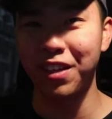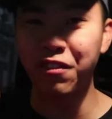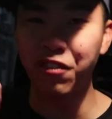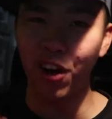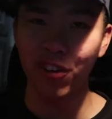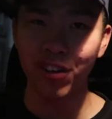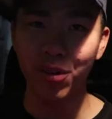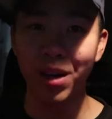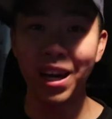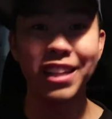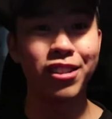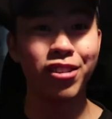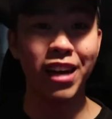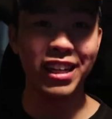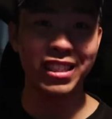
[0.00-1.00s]
evolving one
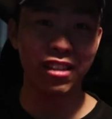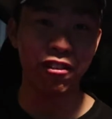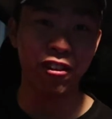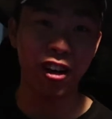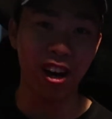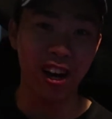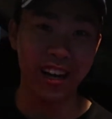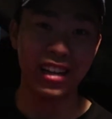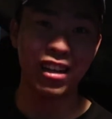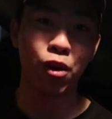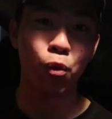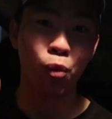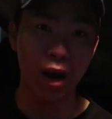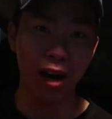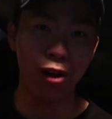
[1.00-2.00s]
until I actually caught a
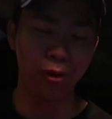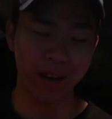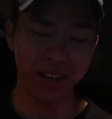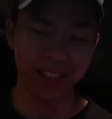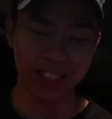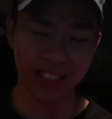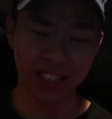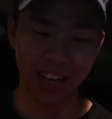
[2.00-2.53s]
wild one